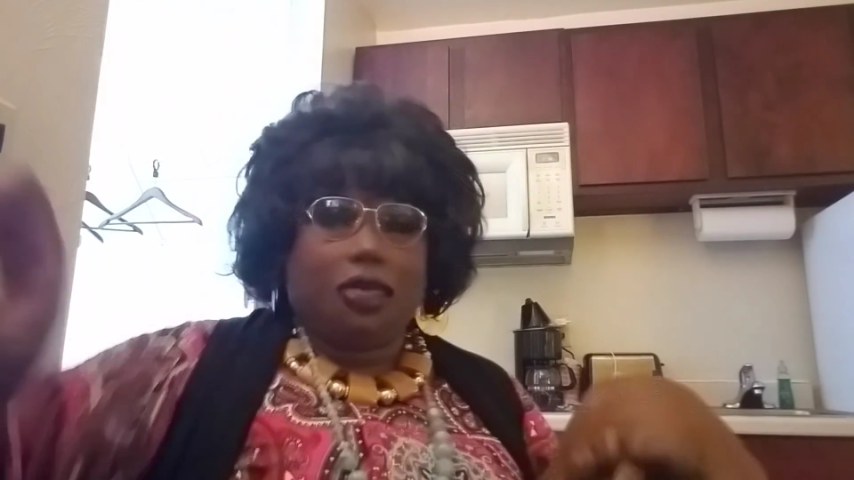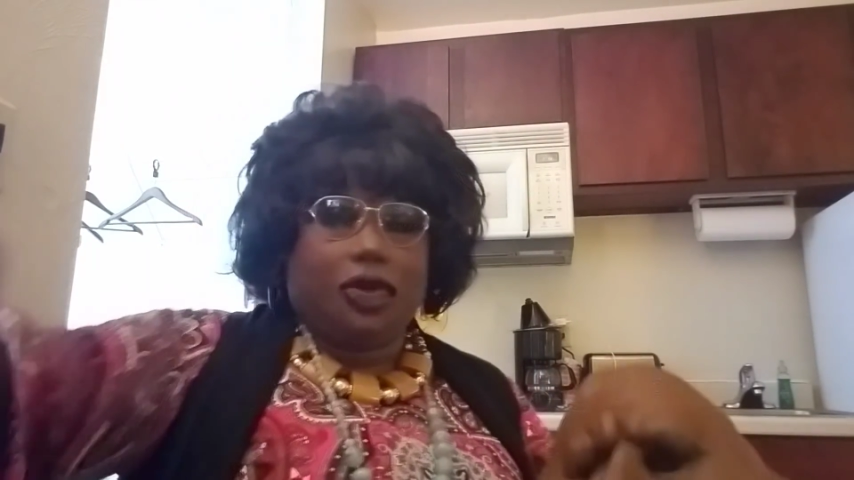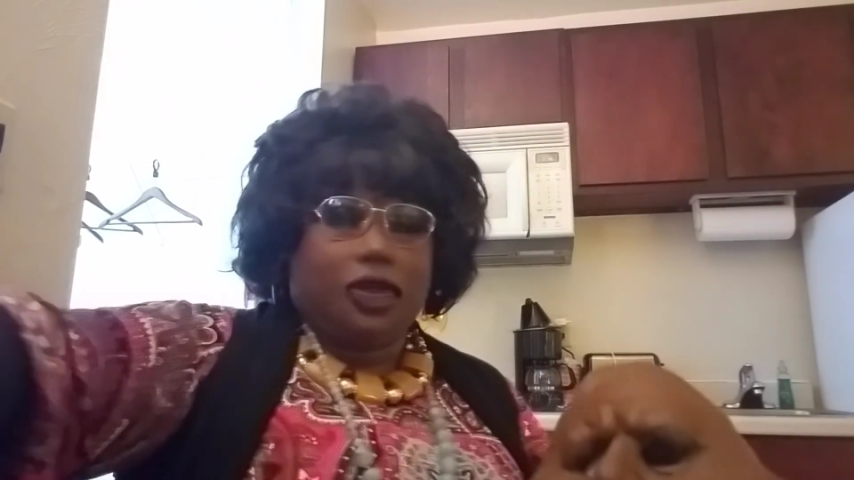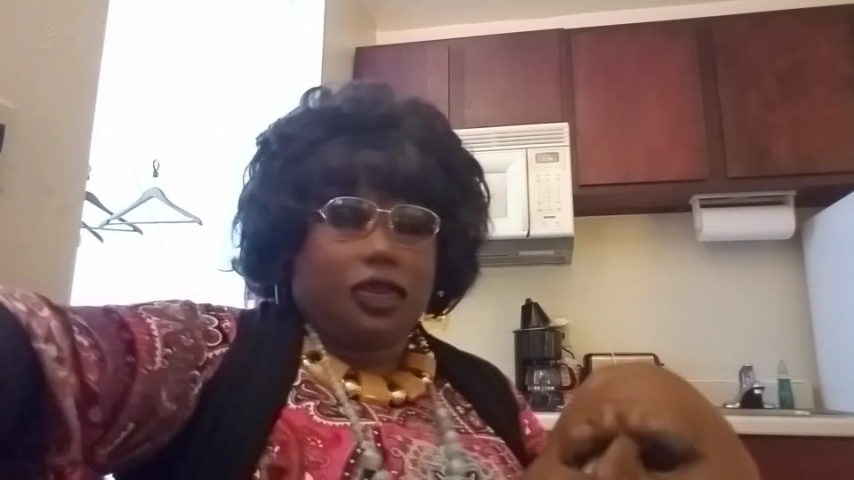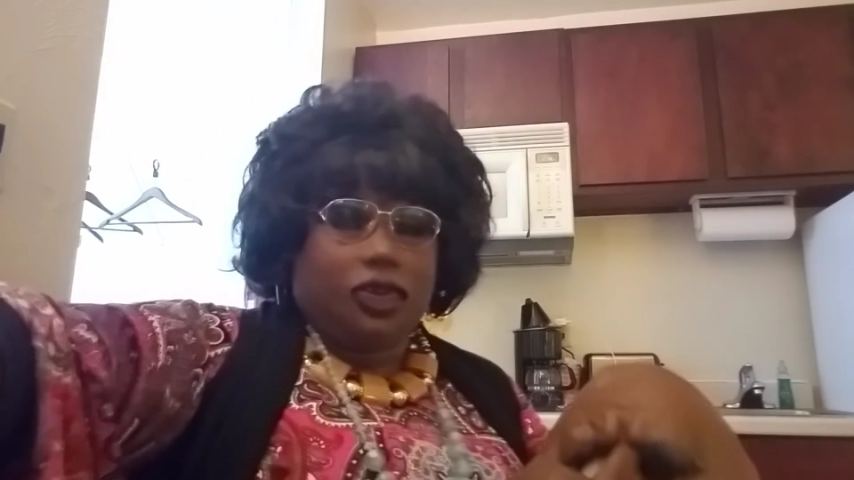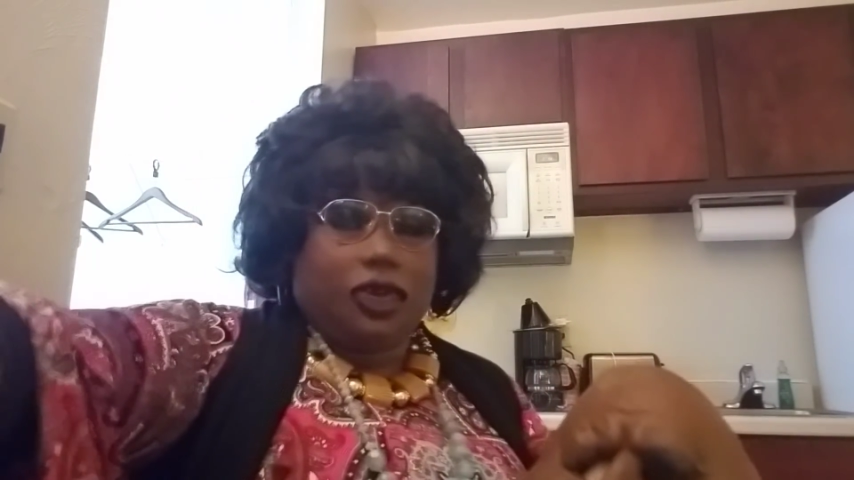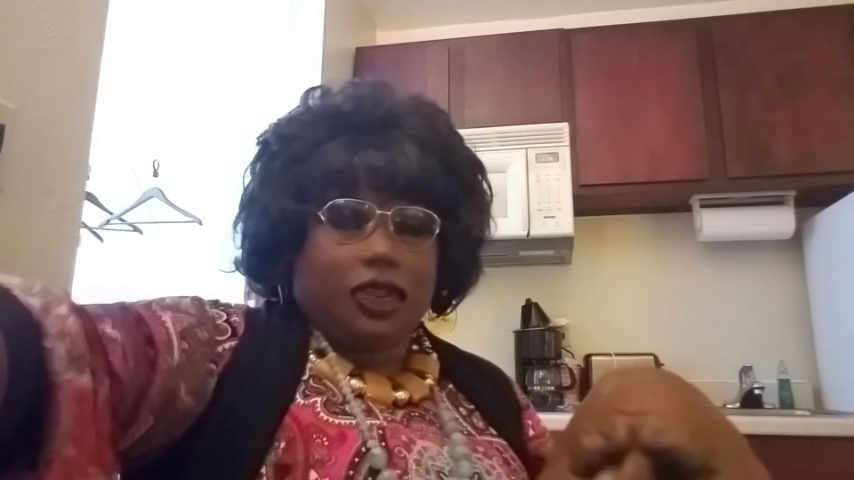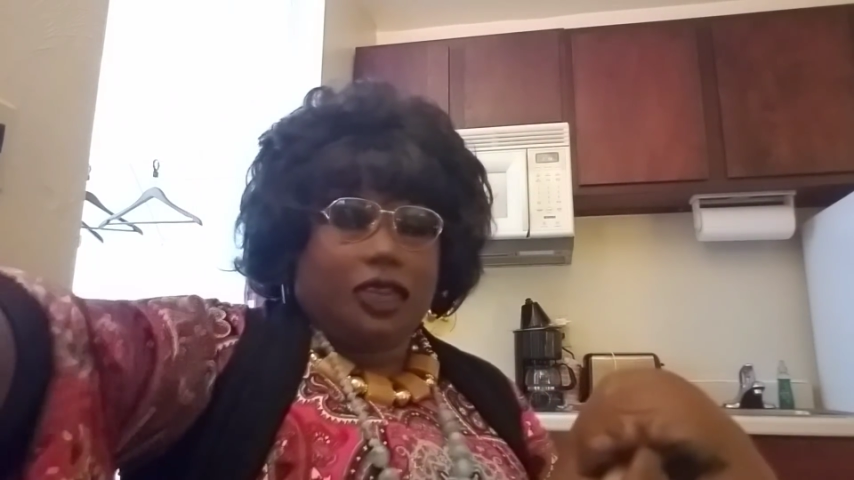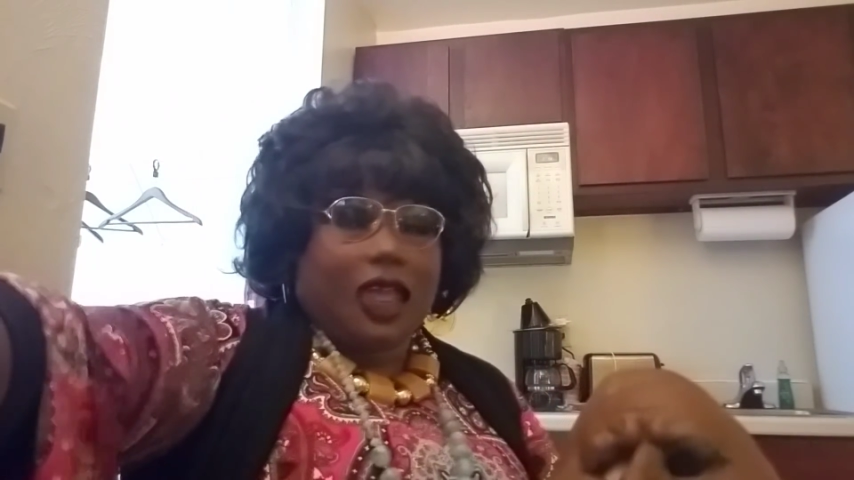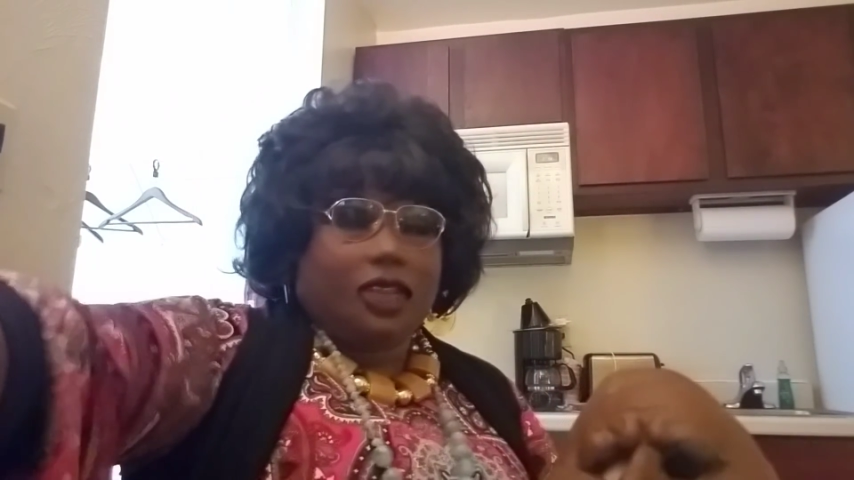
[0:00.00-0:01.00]
but you
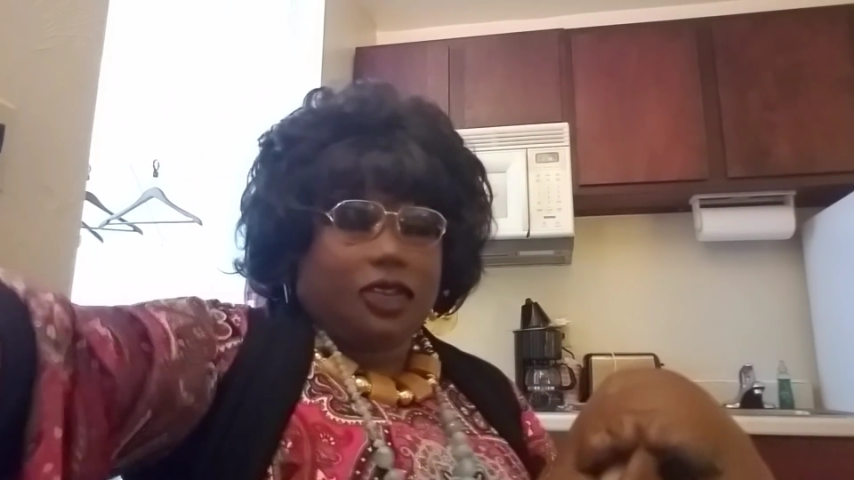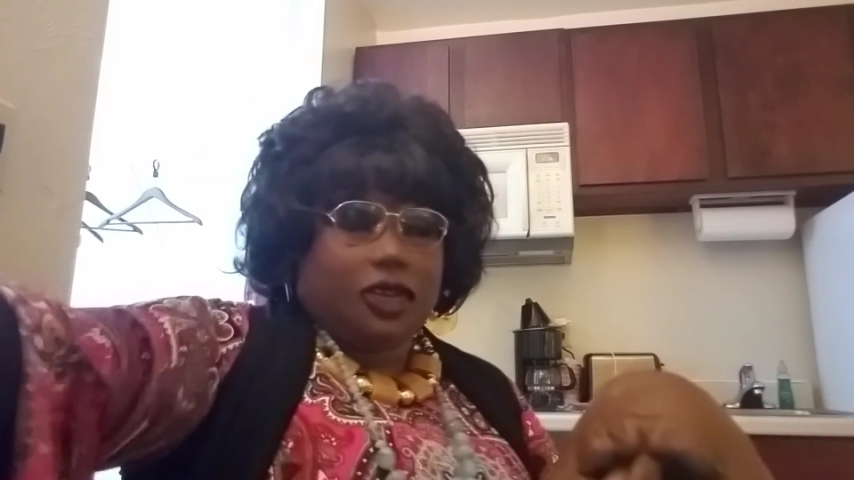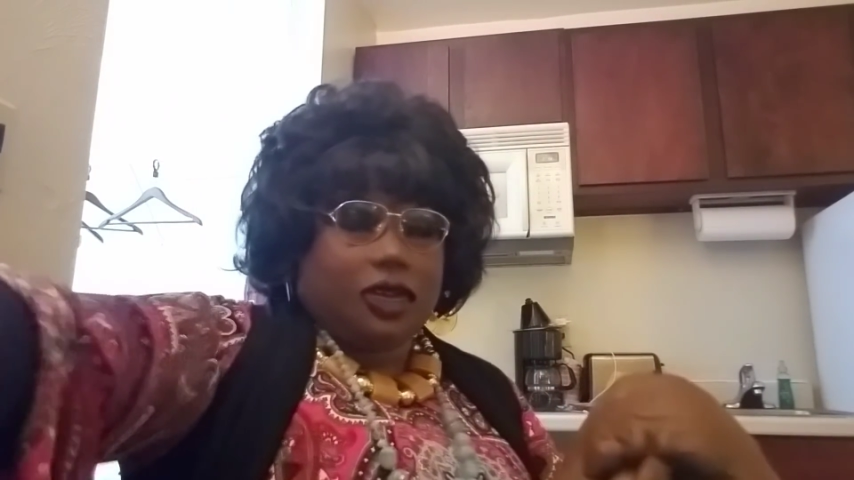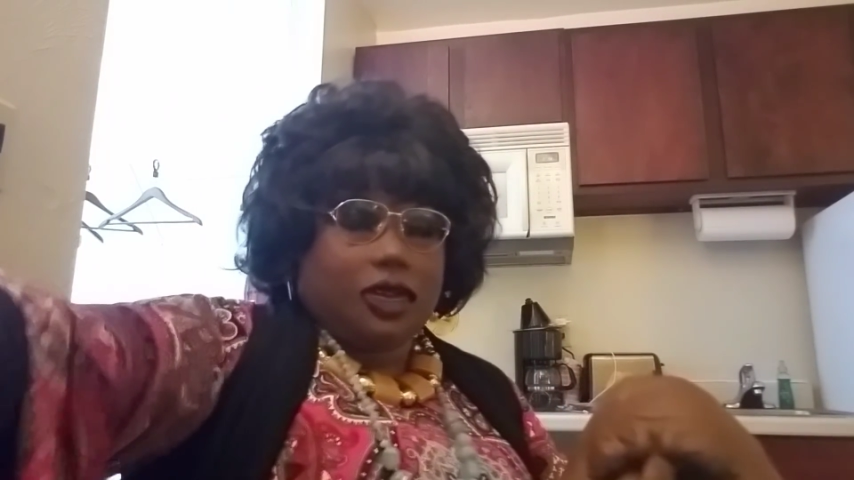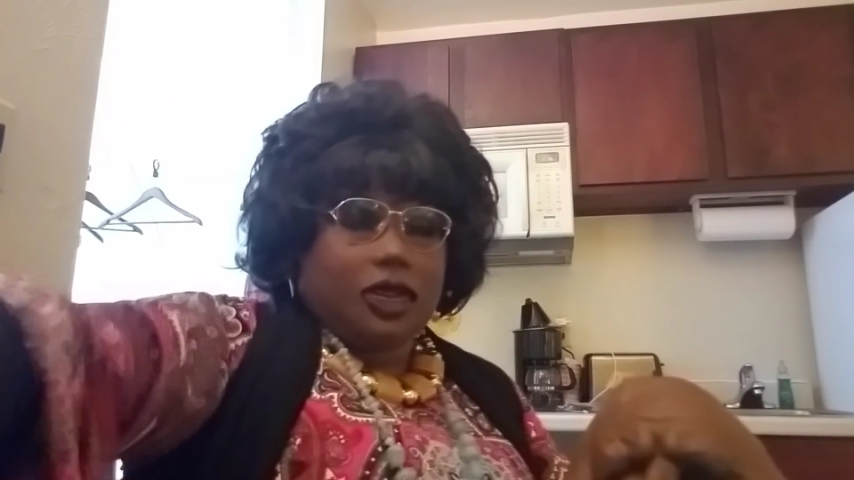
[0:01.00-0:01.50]
get the idea.